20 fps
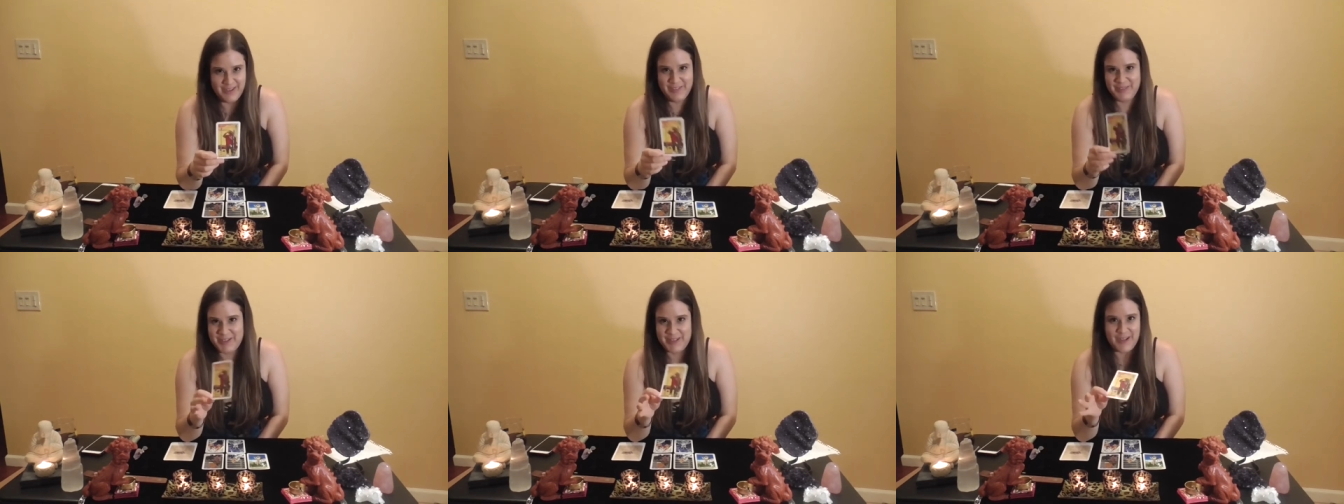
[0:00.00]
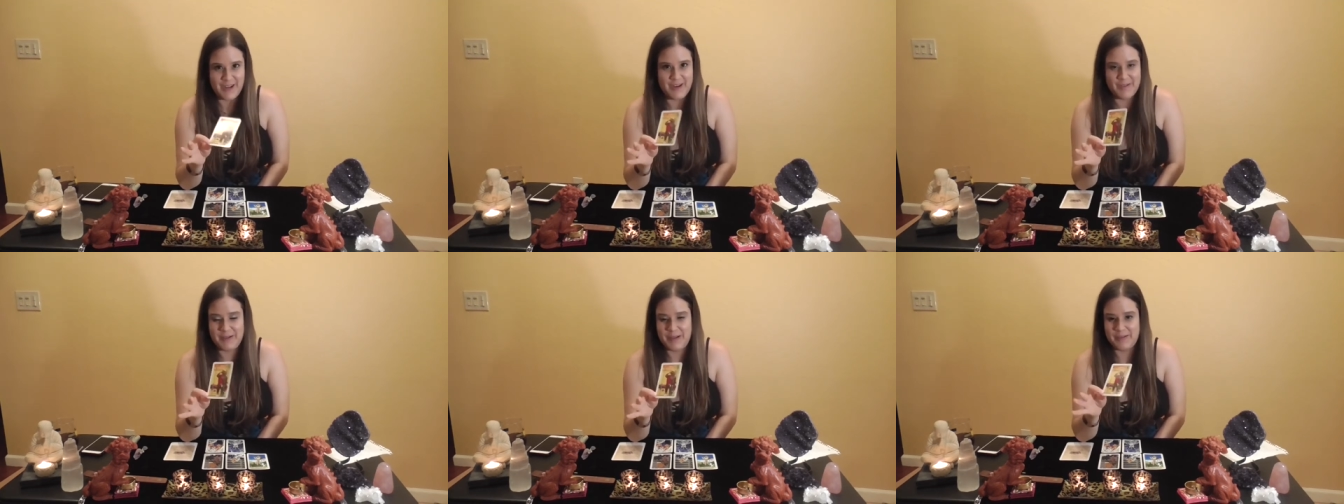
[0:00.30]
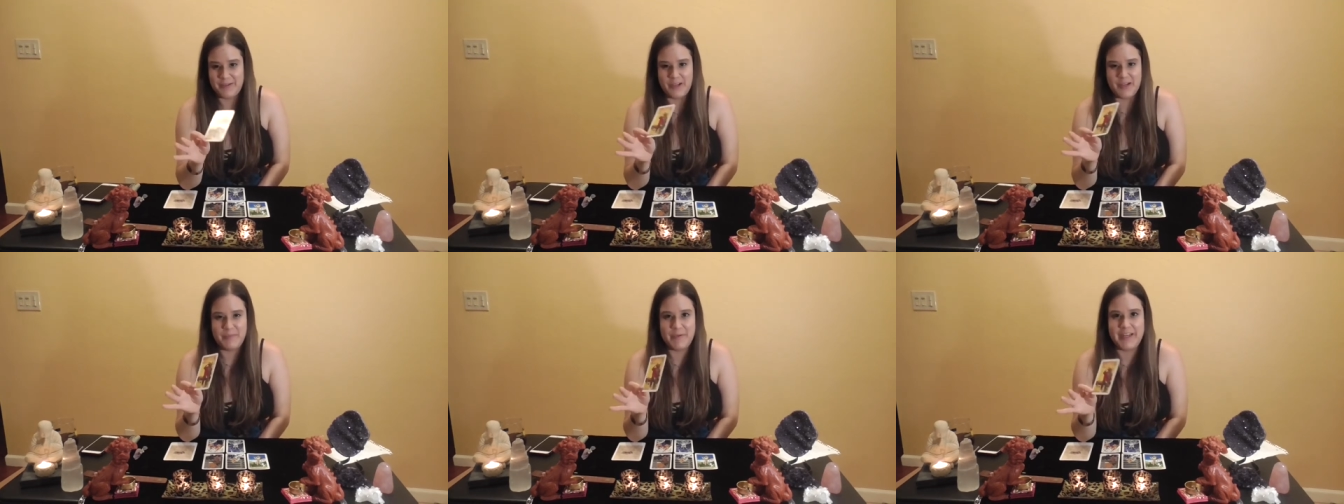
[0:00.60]
Sorry, I'm
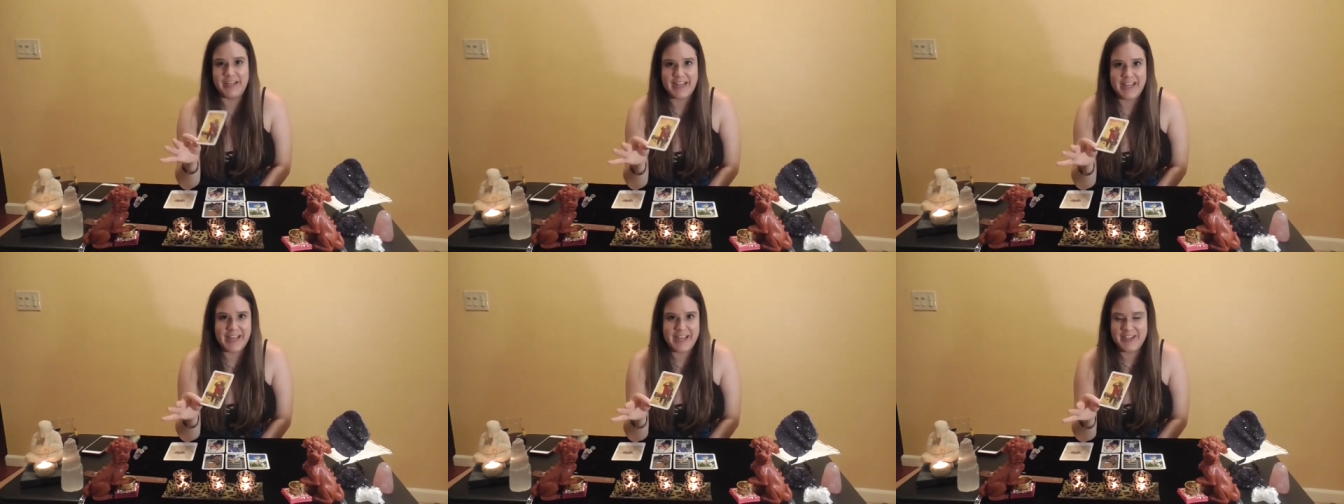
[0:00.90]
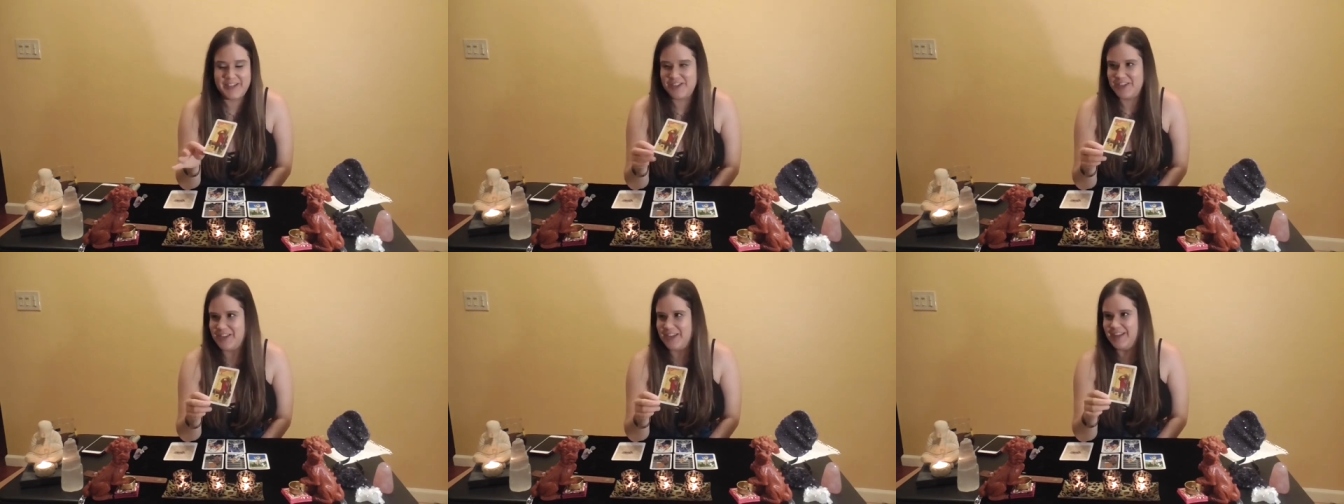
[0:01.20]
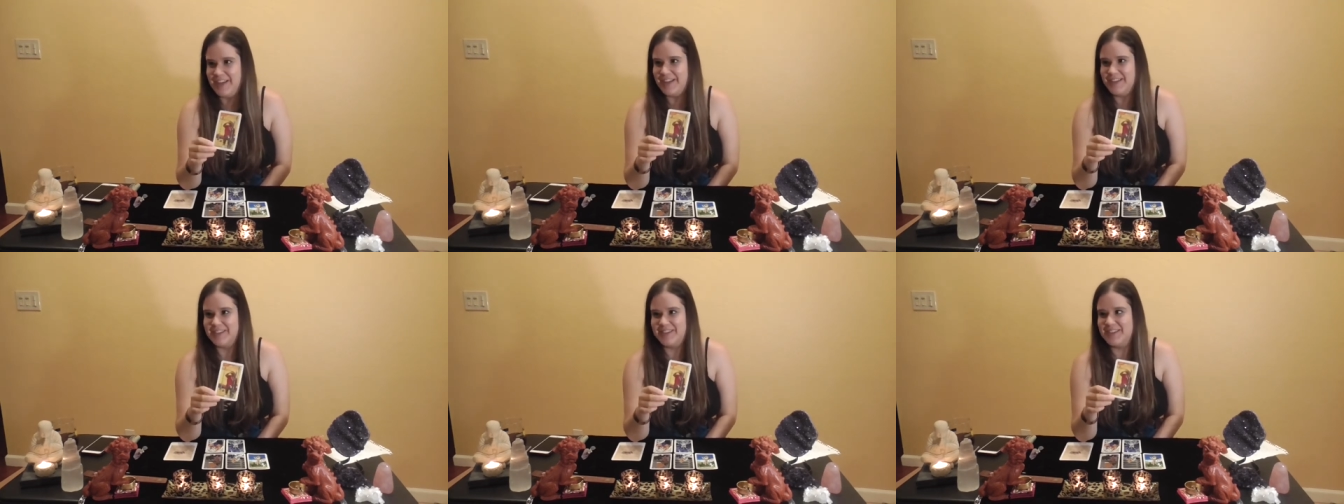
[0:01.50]
not trying to make it an age
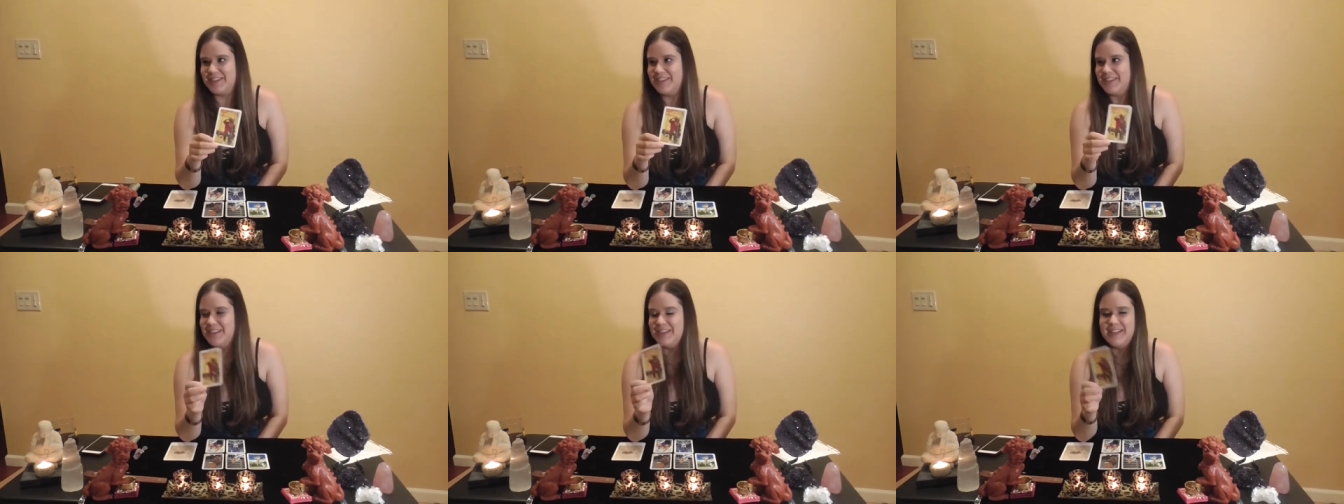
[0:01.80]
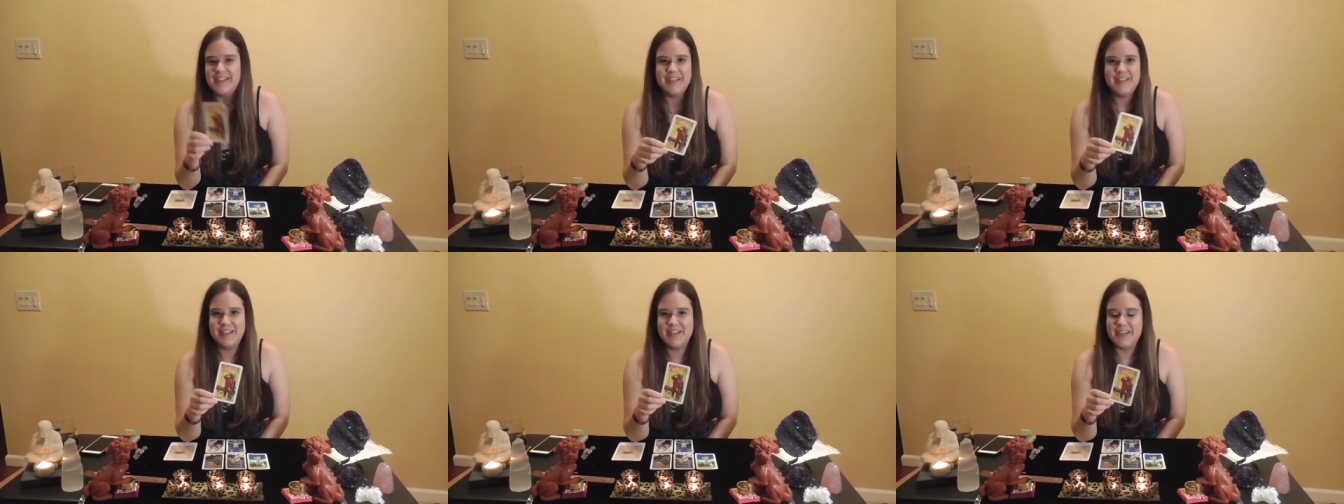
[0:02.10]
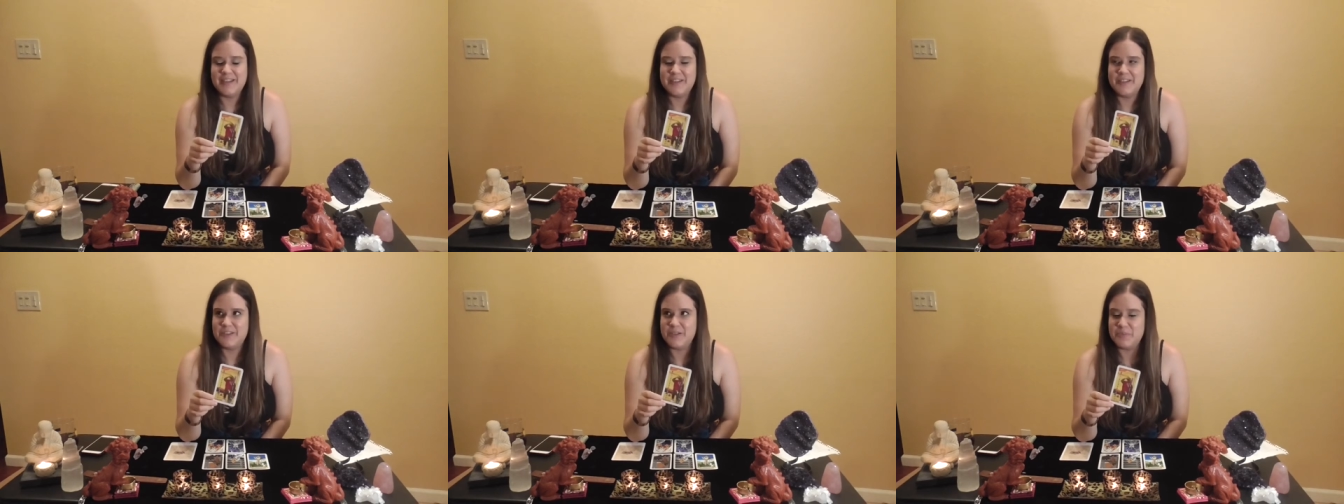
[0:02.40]
thing. It's just
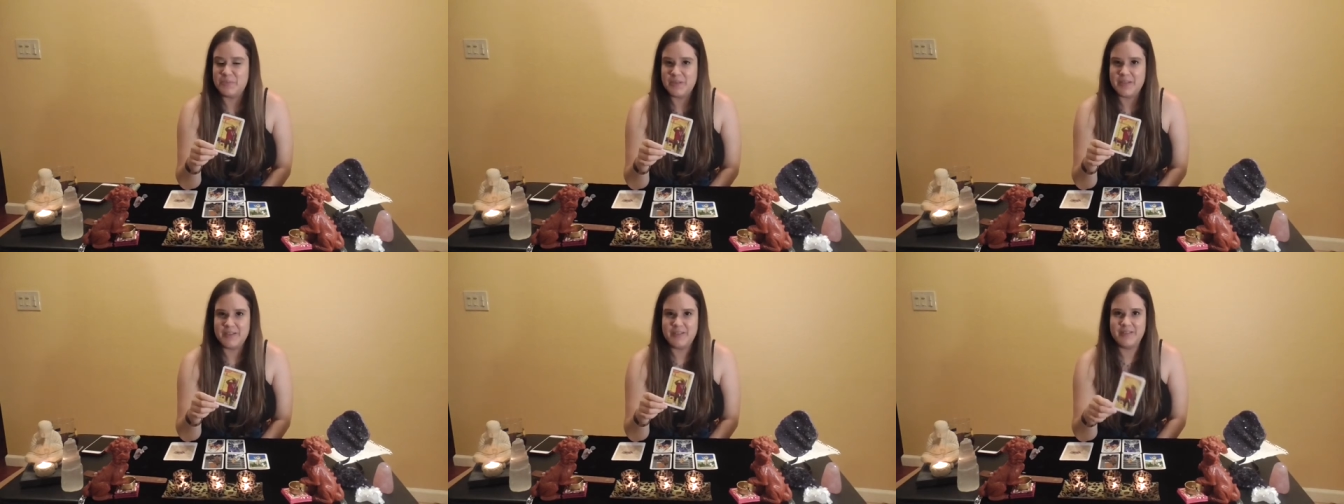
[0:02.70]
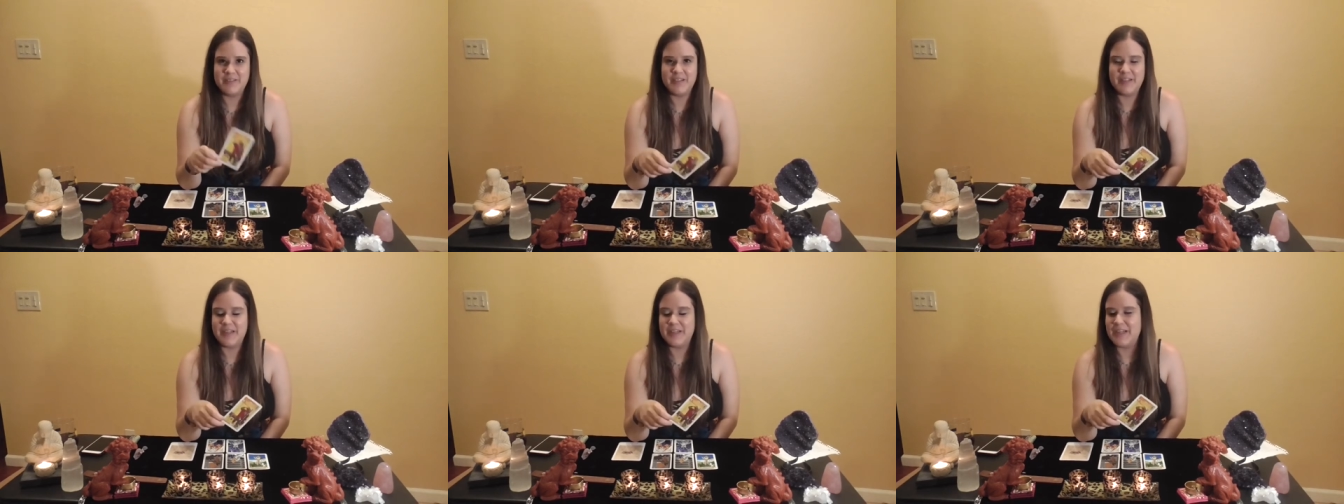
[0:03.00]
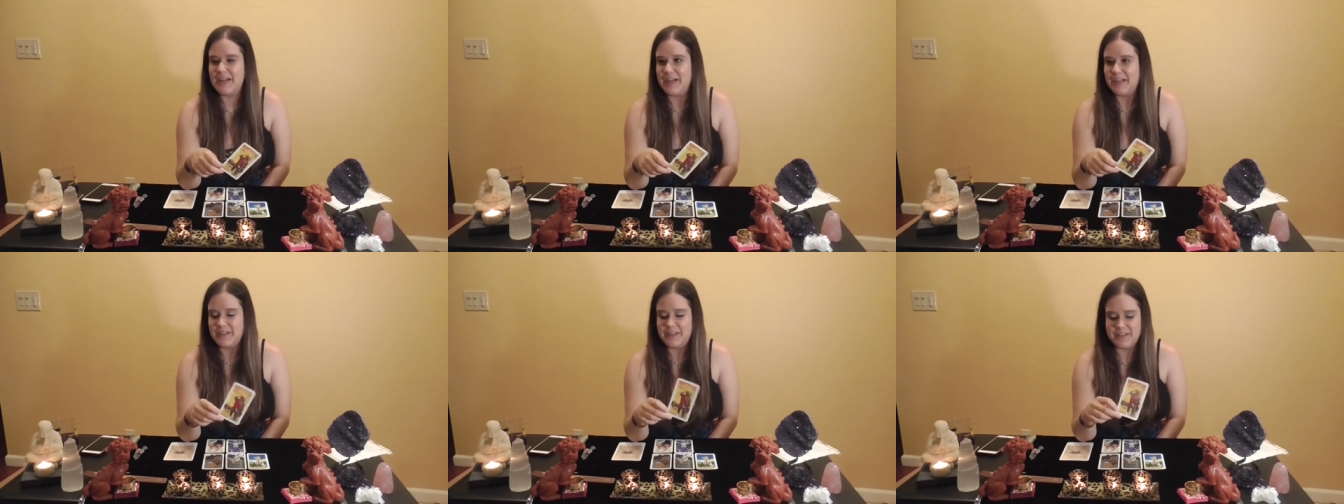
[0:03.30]
a stupid
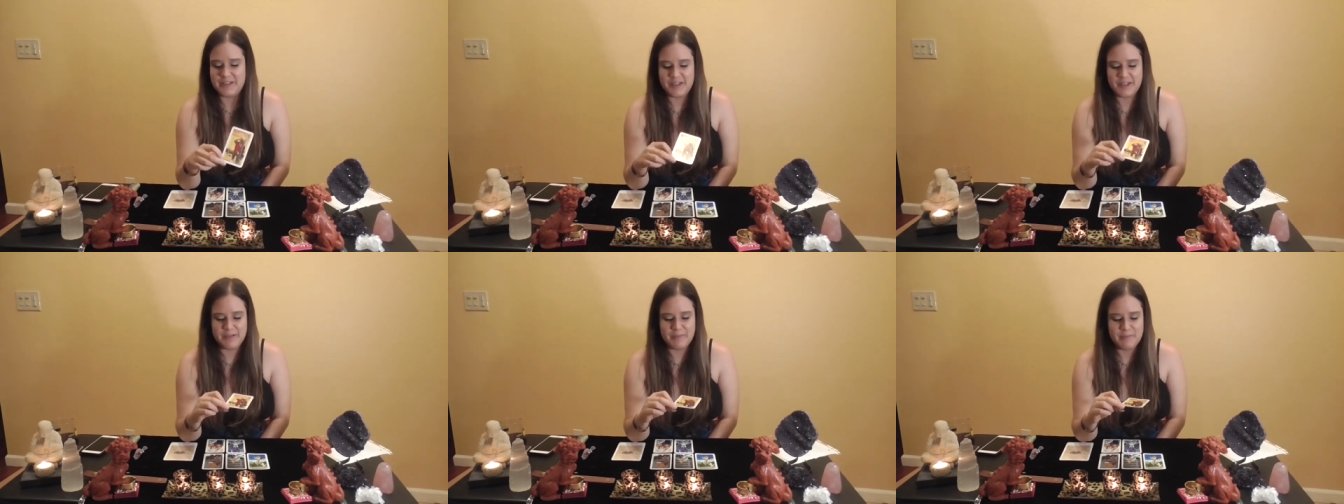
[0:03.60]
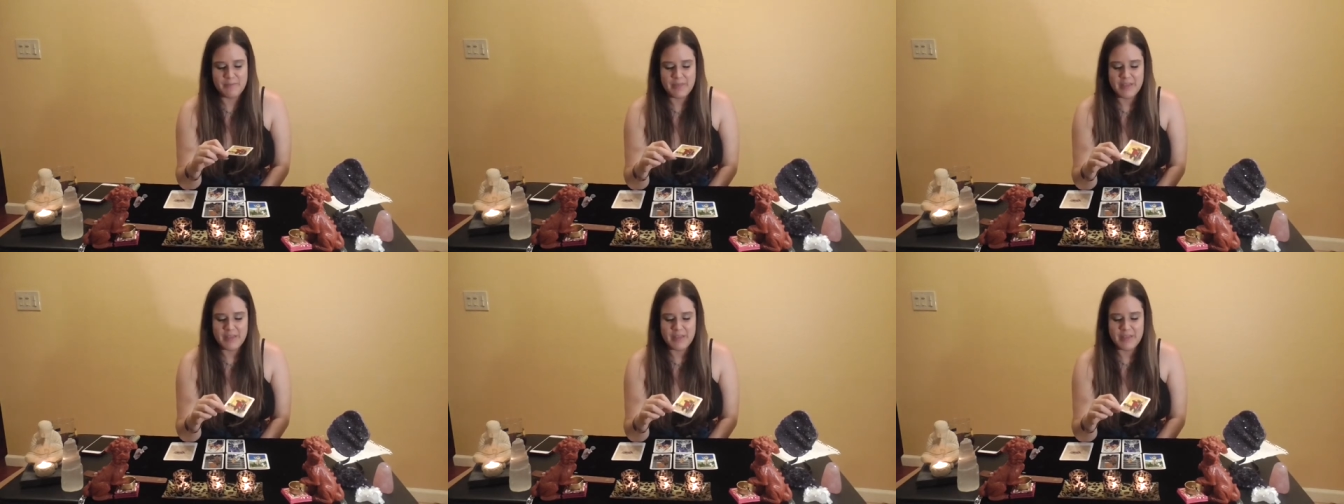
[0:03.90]
analogy.